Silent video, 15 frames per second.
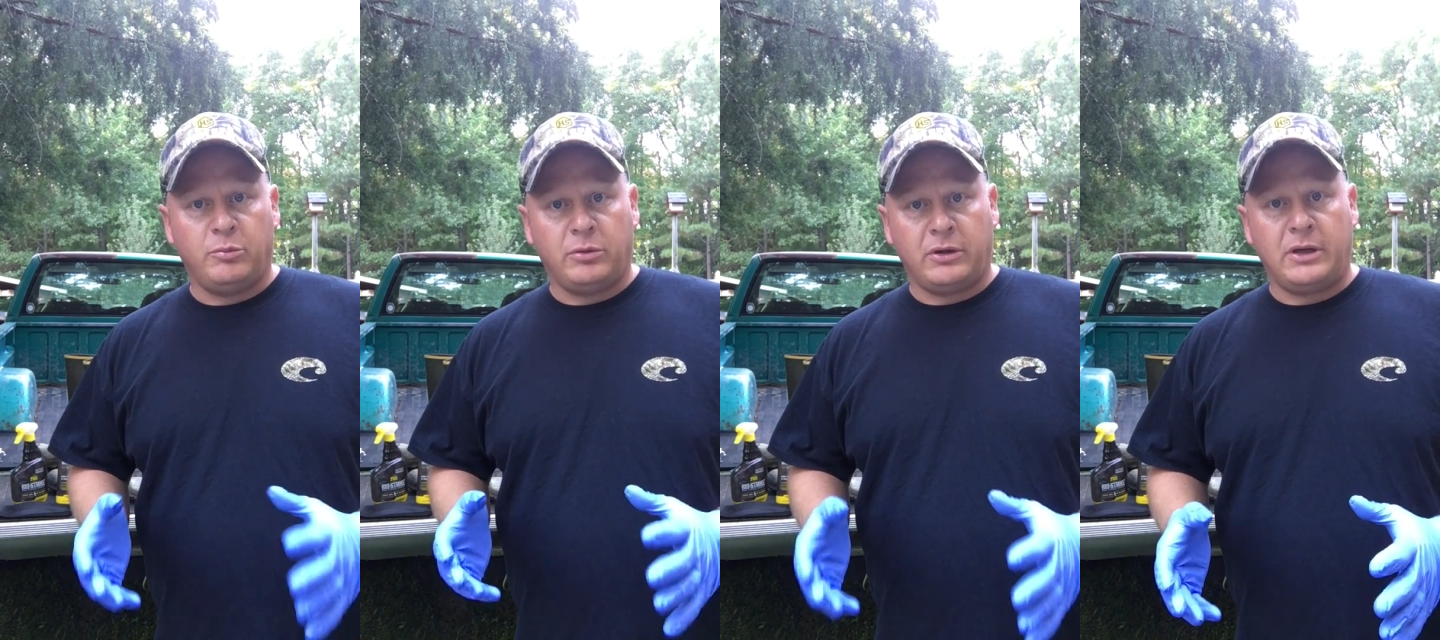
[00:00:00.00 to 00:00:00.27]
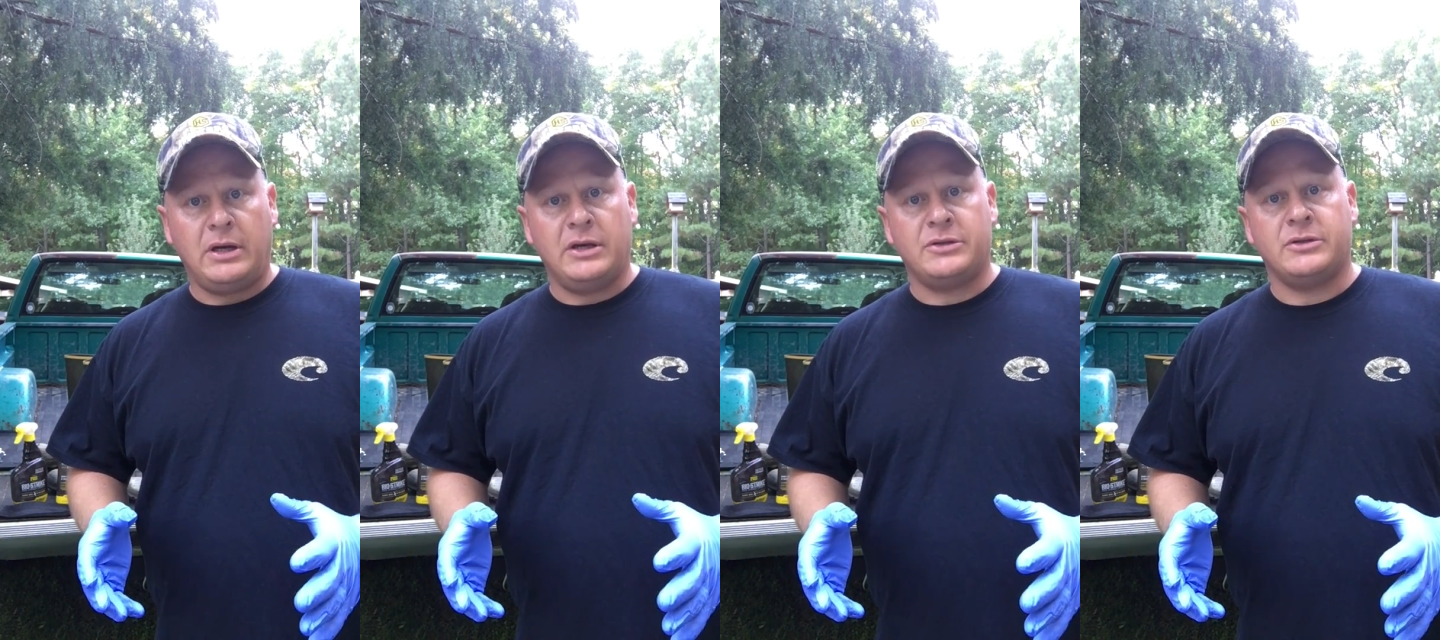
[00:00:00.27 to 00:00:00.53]

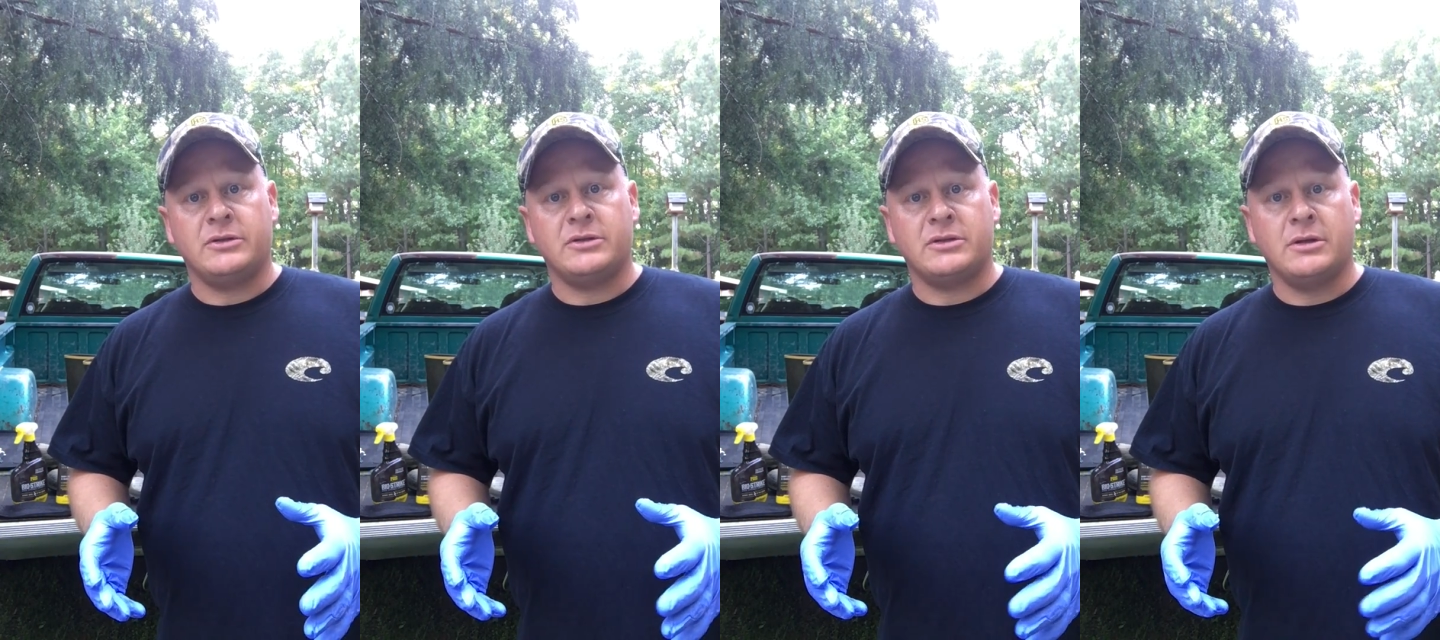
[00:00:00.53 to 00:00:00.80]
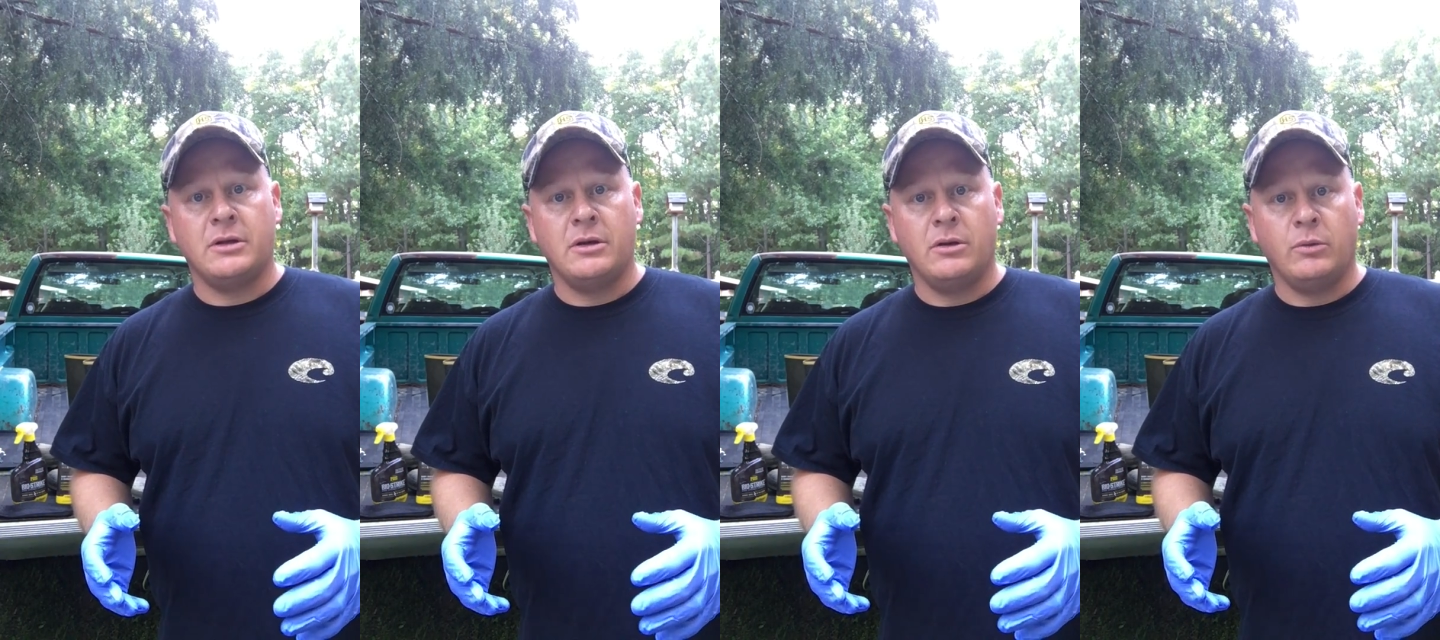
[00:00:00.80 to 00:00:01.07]

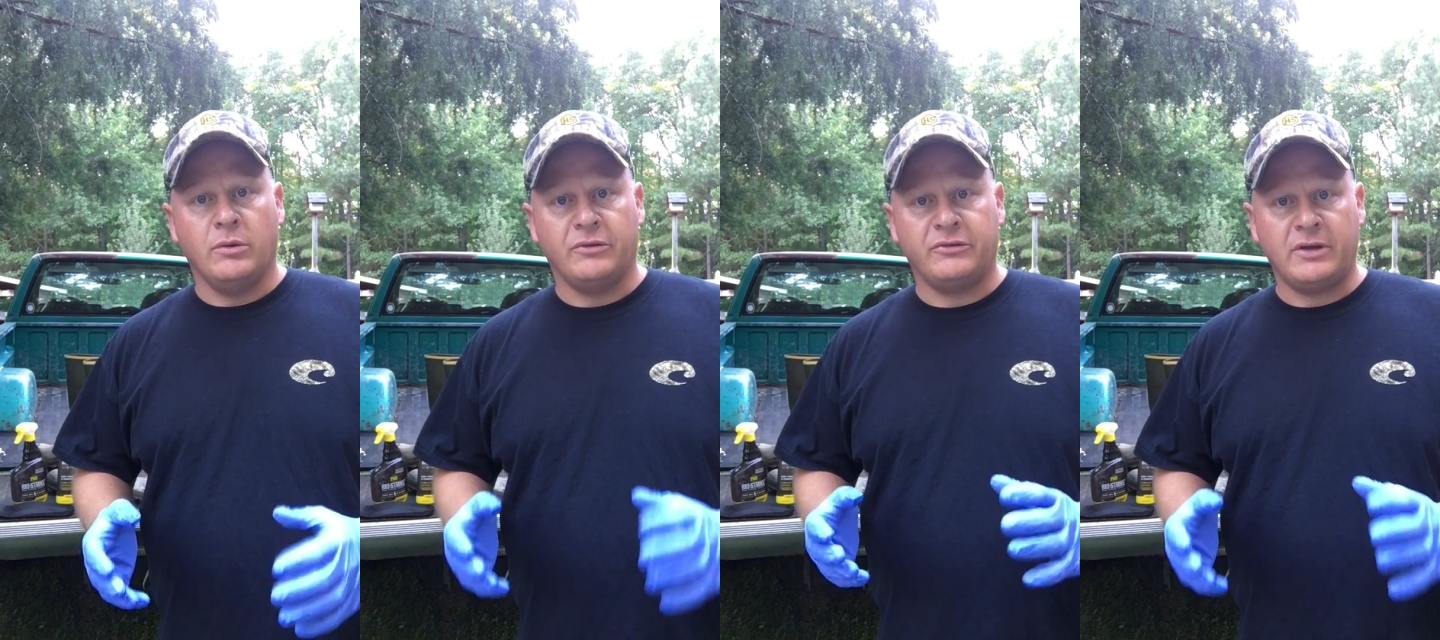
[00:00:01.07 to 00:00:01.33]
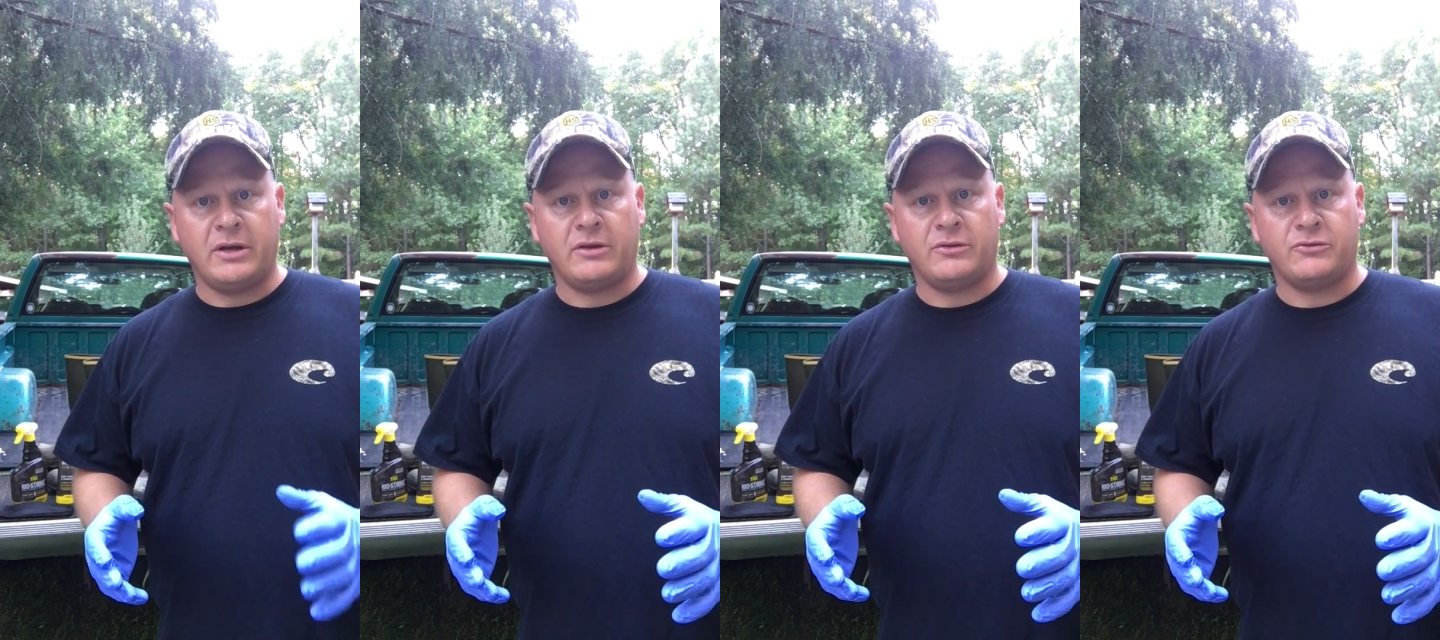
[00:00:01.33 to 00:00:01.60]
precautions with
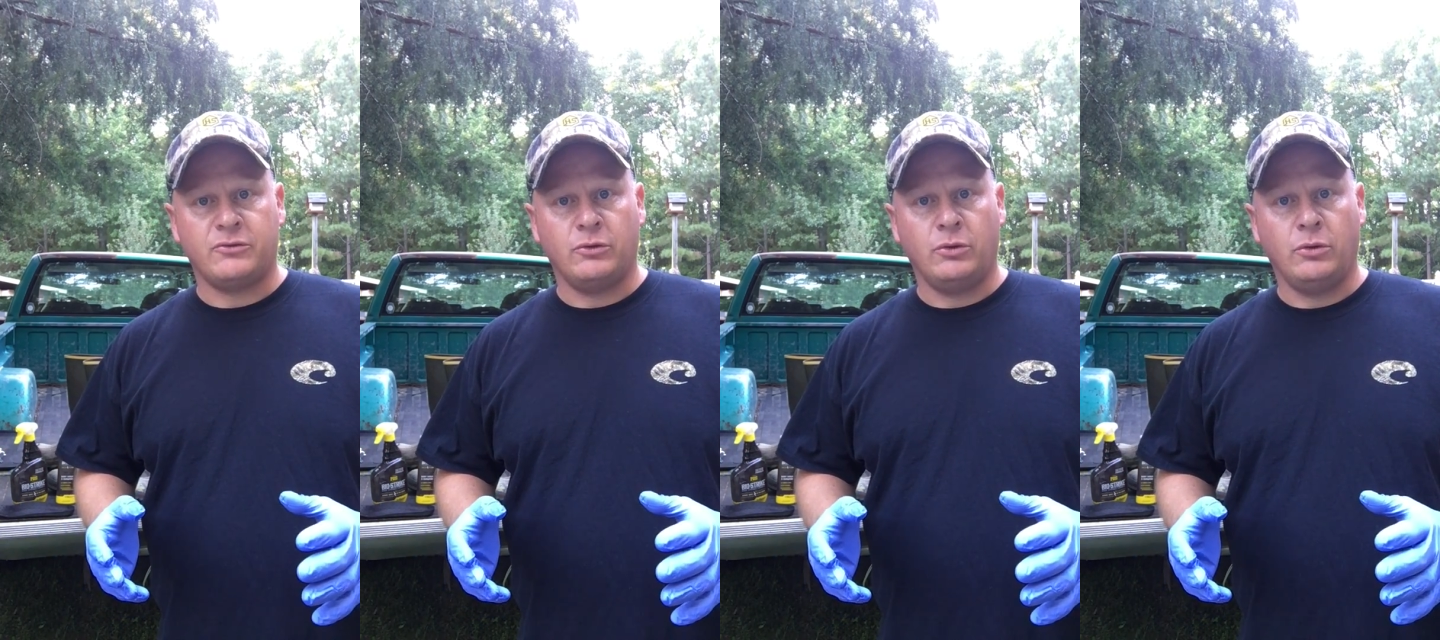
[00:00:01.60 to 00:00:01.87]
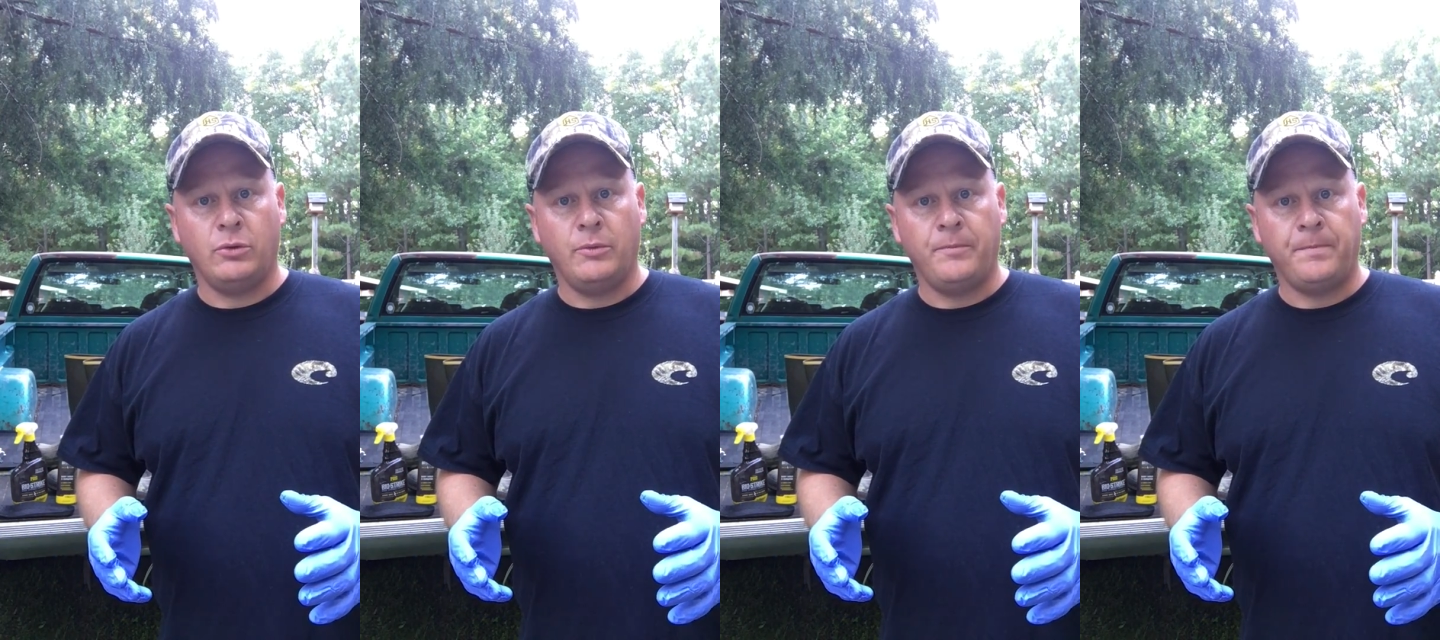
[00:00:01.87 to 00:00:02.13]
scent
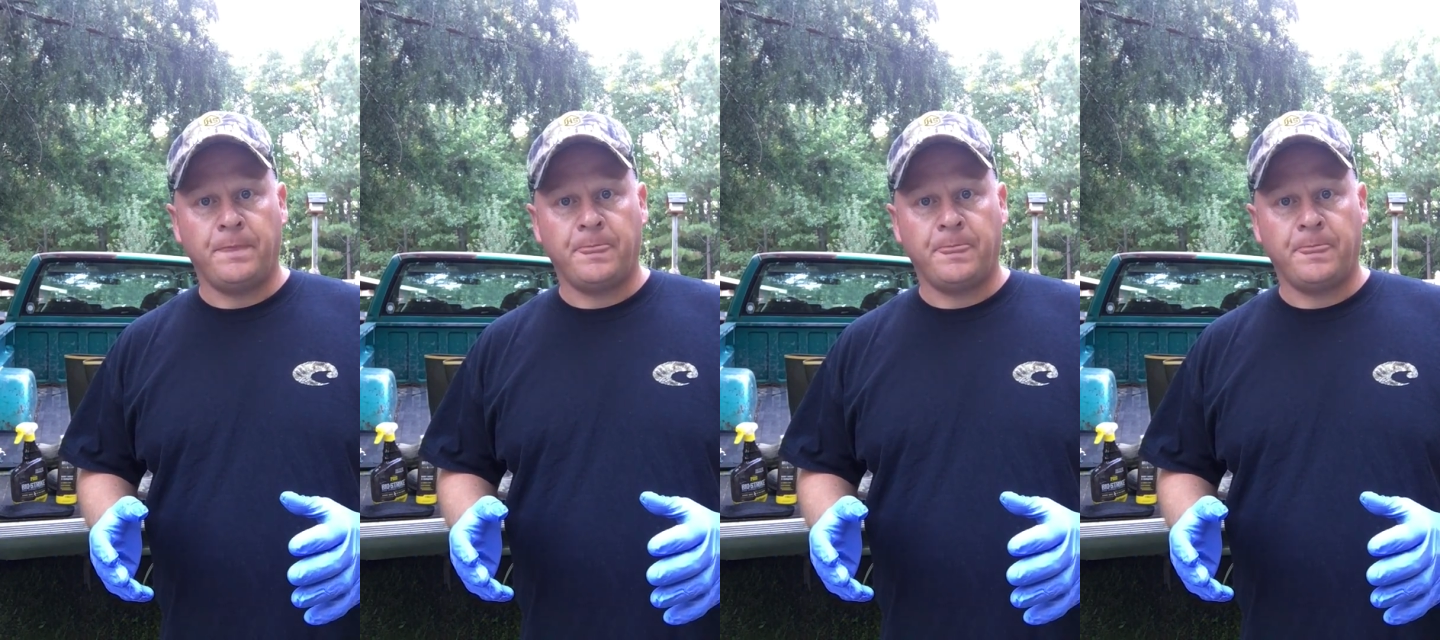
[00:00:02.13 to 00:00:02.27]
control,